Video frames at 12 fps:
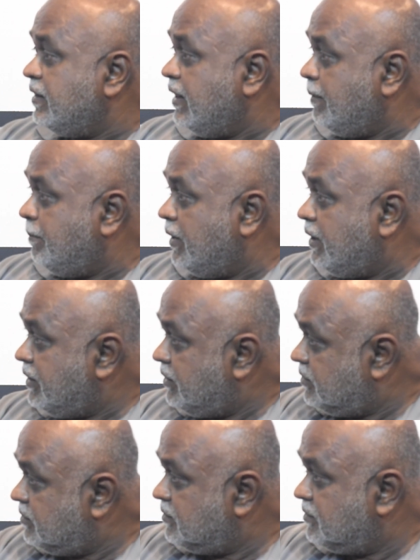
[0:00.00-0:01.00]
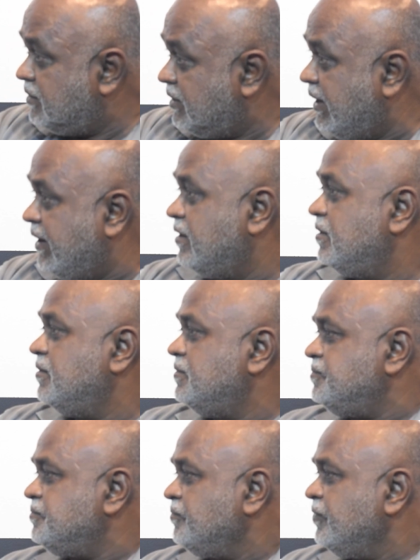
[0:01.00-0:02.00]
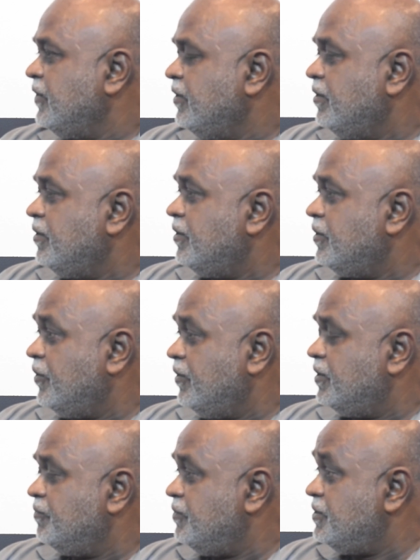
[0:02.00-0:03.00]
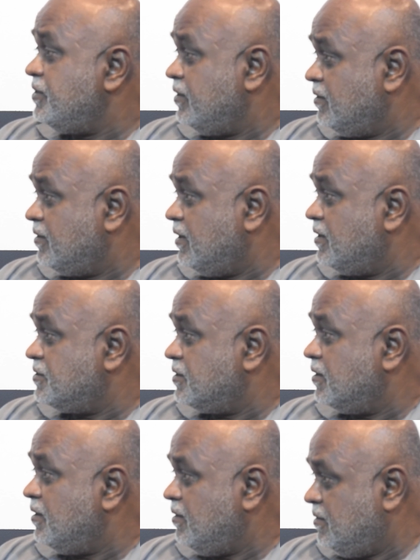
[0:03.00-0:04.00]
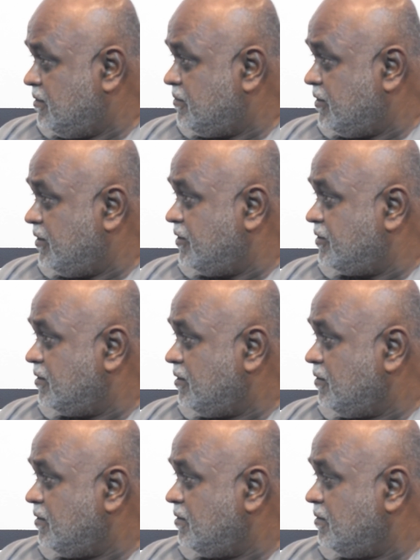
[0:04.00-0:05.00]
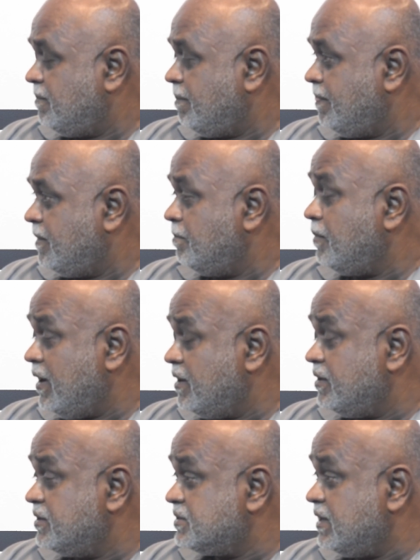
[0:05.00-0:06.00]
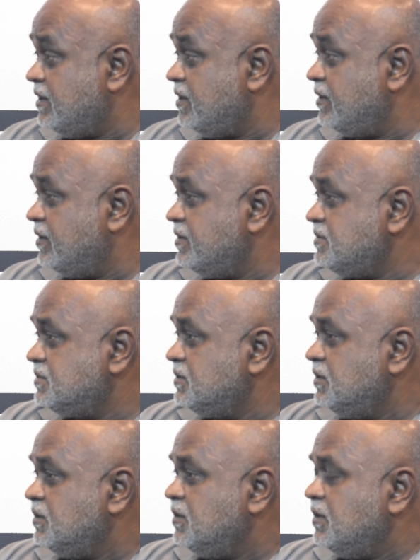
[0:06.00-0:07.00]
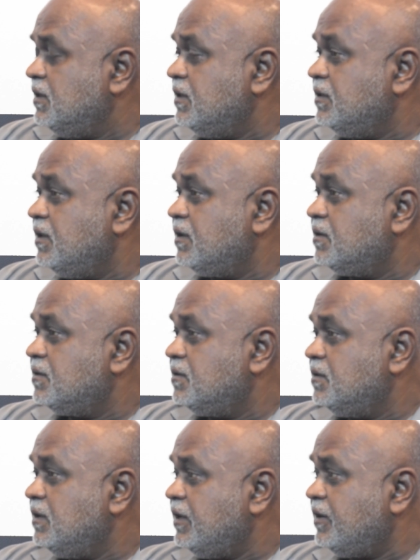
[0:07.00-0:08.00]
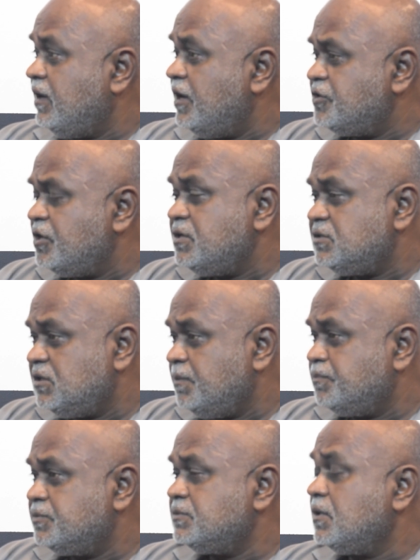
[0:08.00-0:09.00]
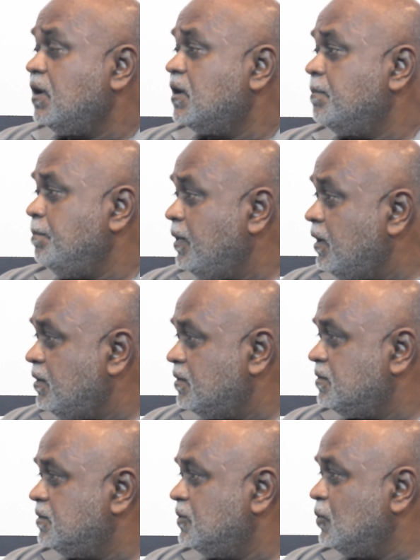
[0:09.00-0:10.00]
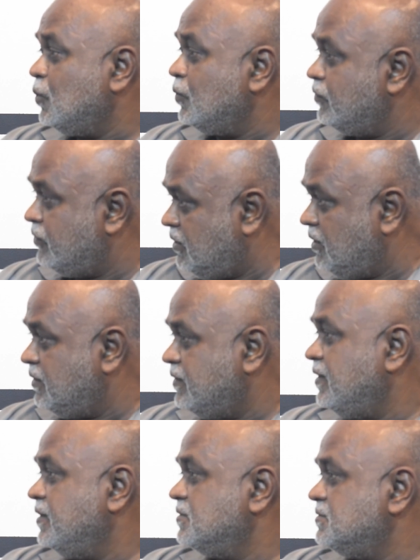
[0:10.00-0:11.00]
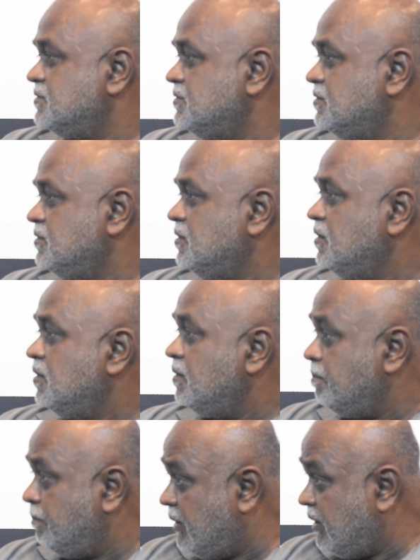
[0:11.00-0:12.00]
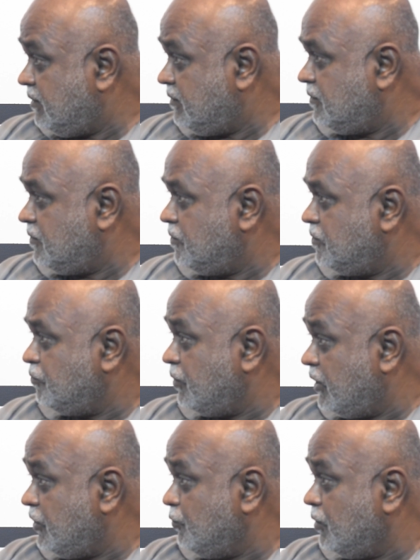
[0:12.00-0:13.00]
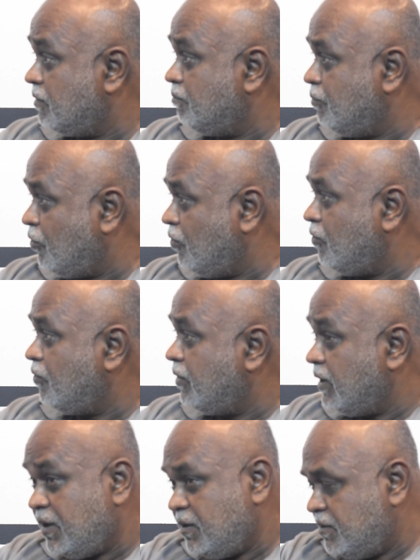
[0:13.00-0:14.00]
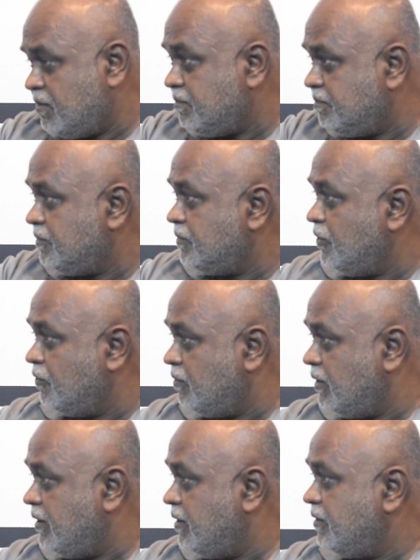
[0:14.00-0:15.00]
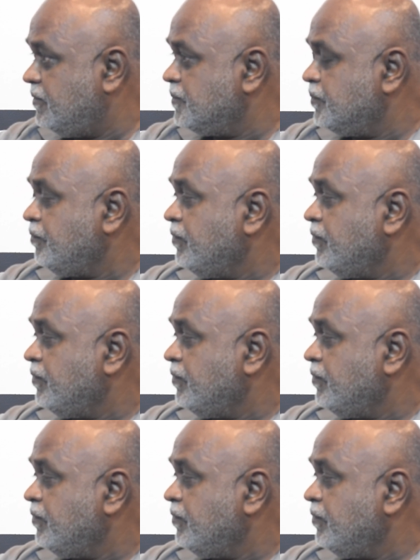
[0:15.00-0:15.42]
They buried the dead. Now in the Fijian culture tradition, my understanding is that relationships are built on three things: birth, where you are born and your lineage;